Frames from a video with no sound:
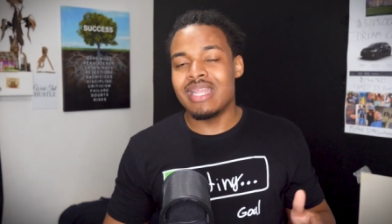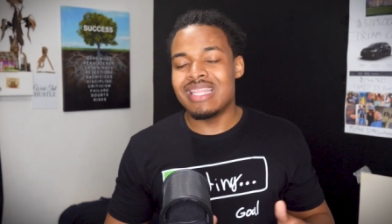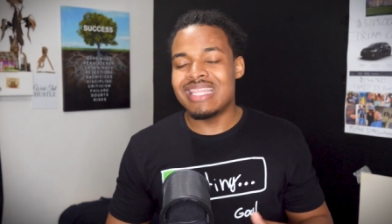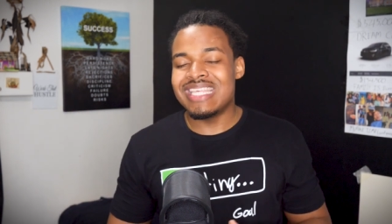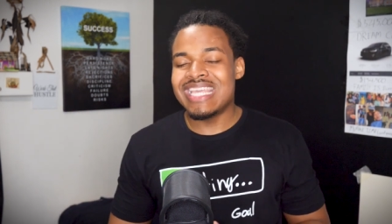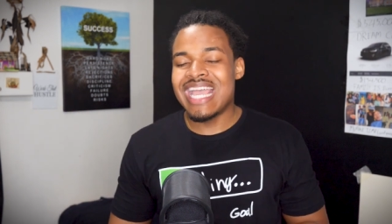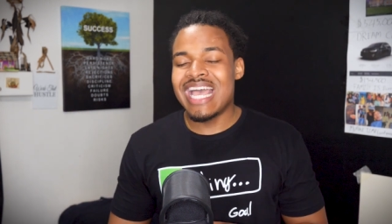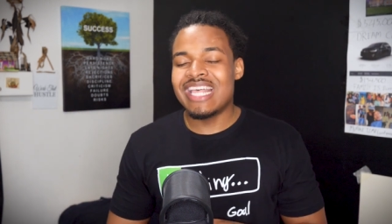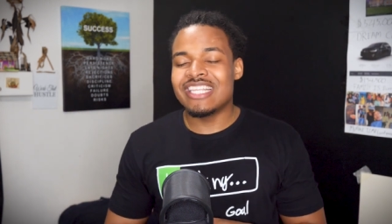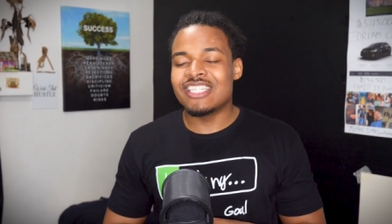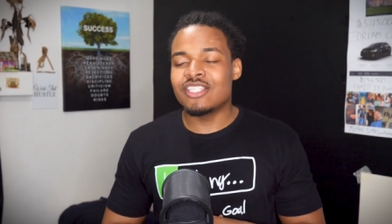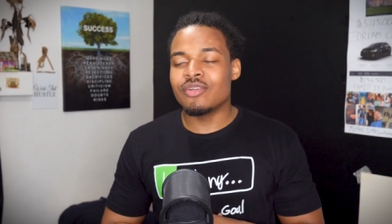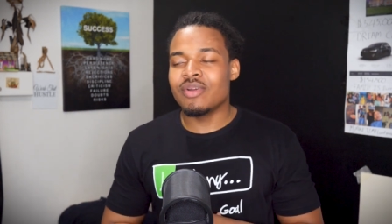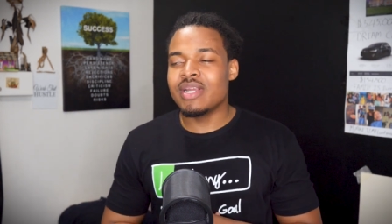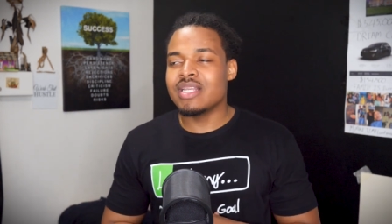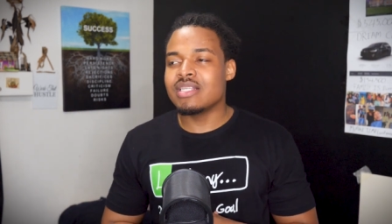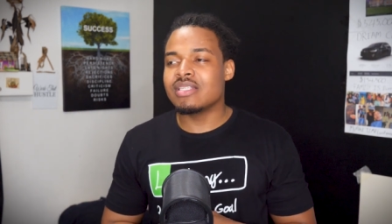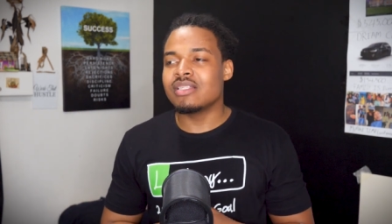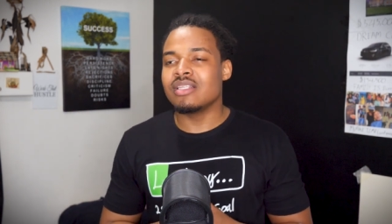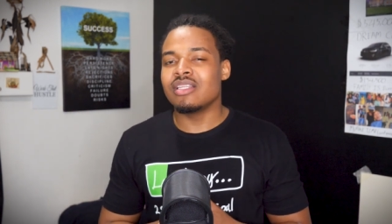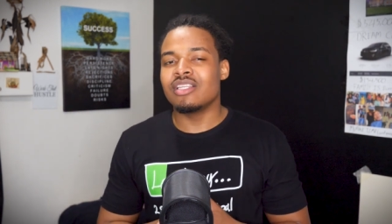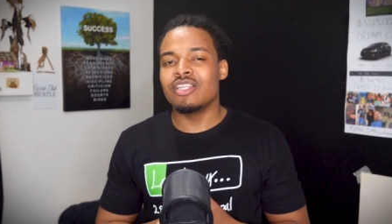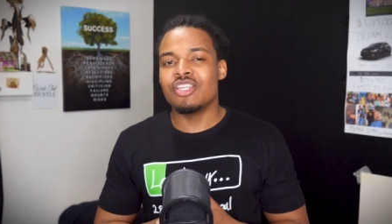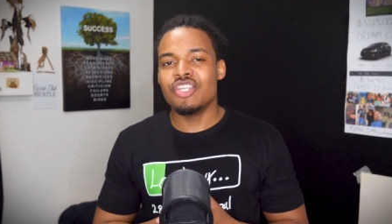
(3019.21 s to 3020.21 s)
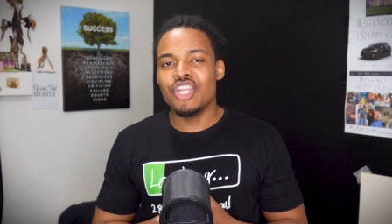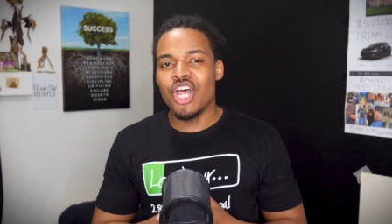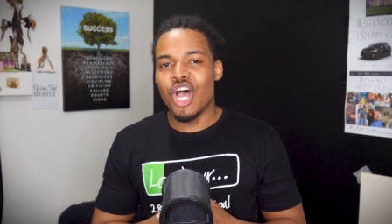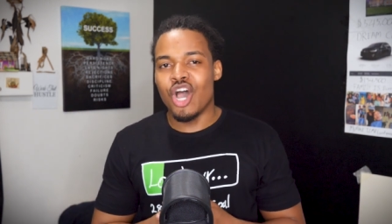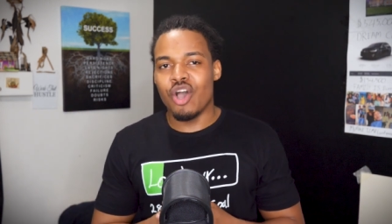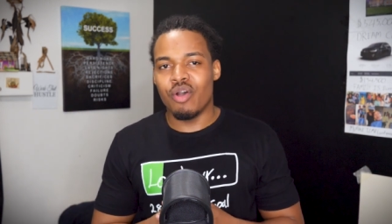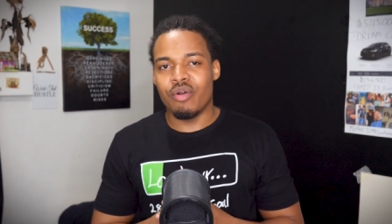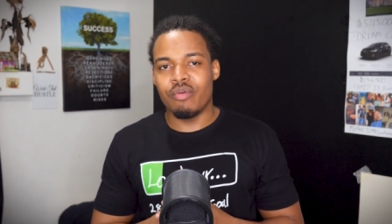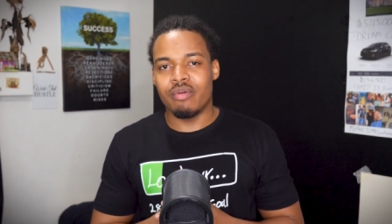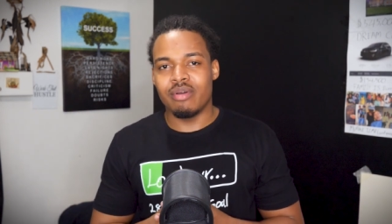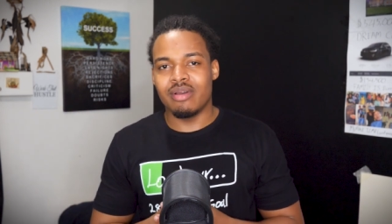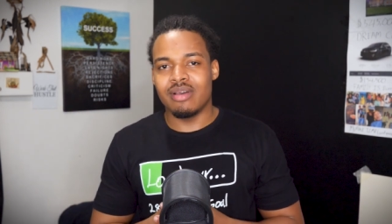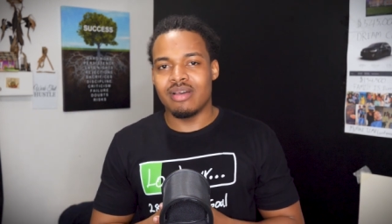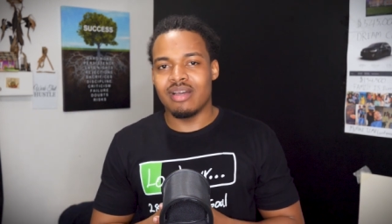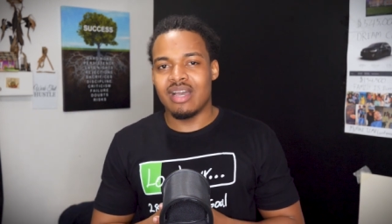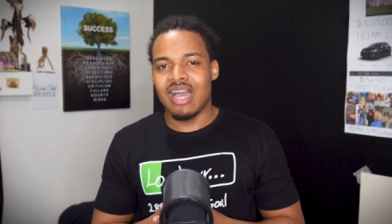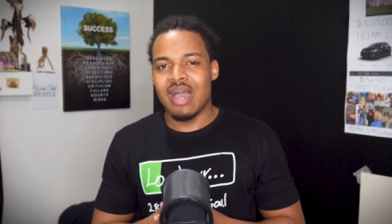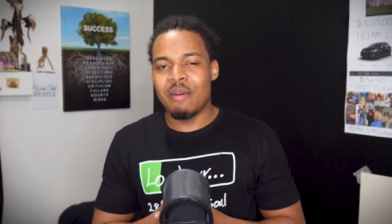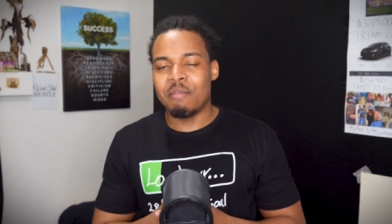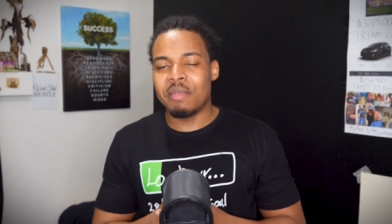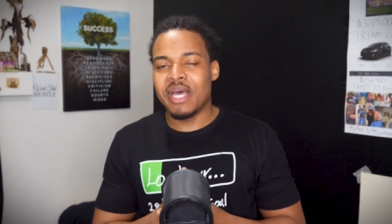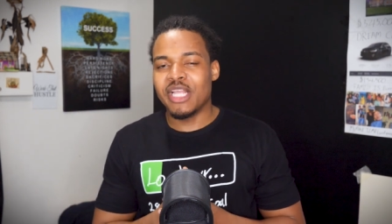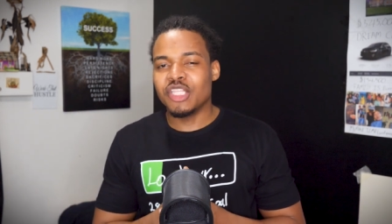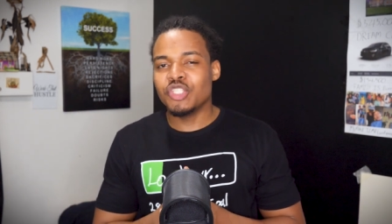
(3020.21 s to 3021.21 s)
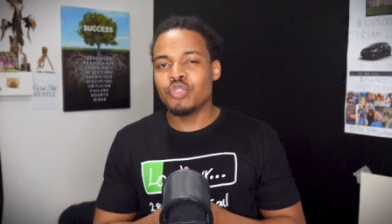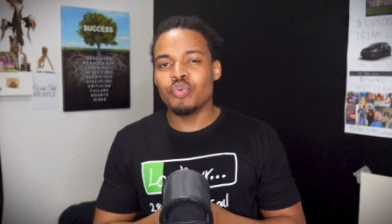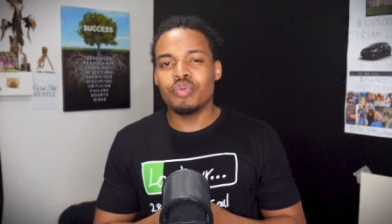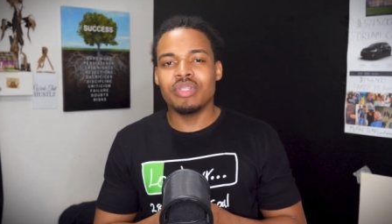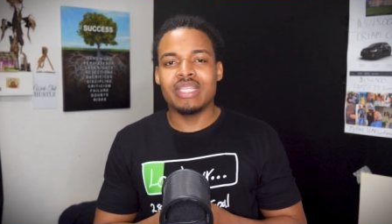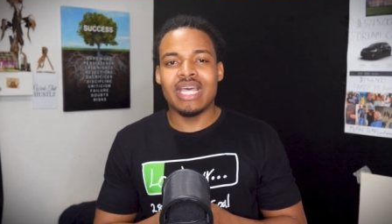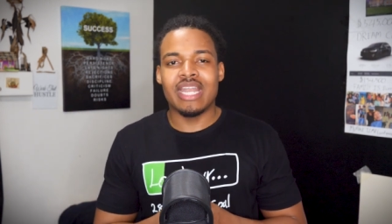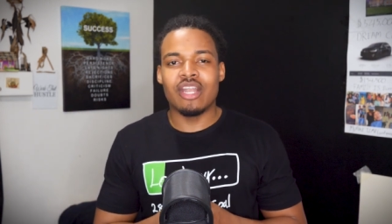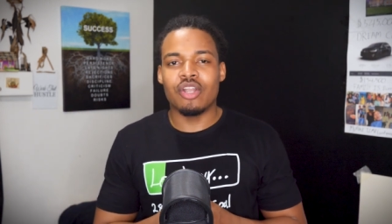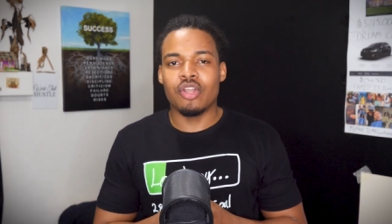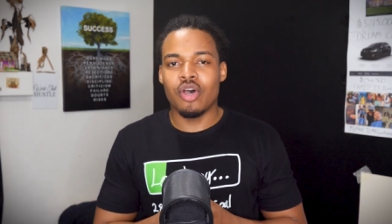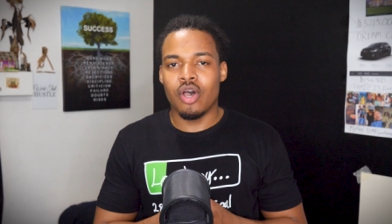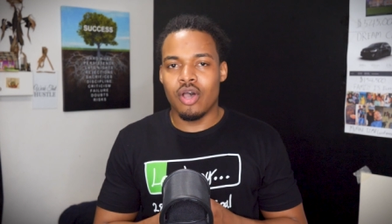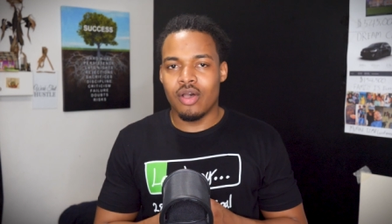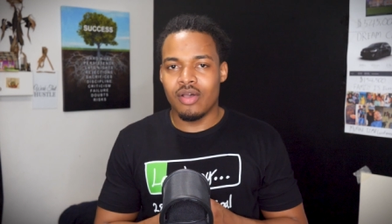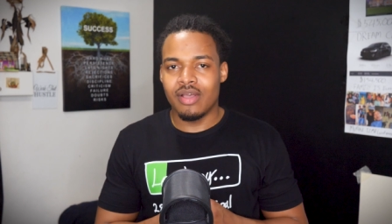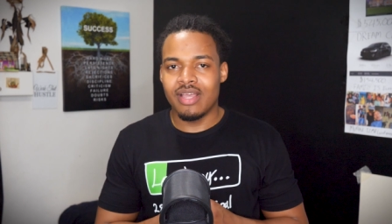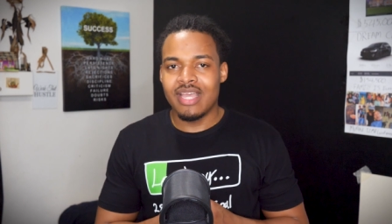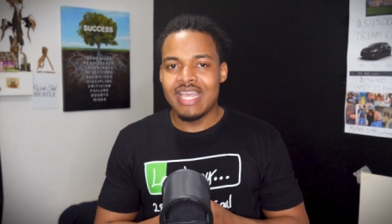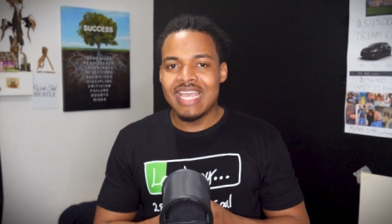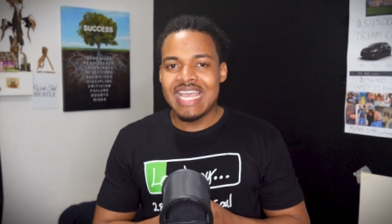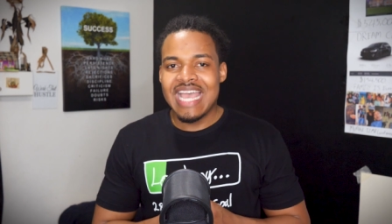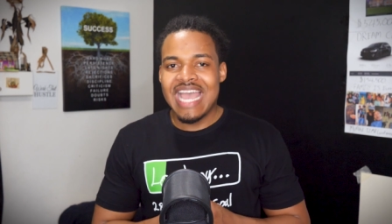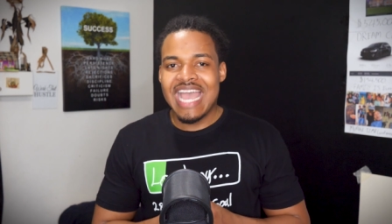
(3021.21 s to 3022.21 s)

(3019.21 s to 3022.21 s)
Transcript: And the answer is no, I'm not doing that at all.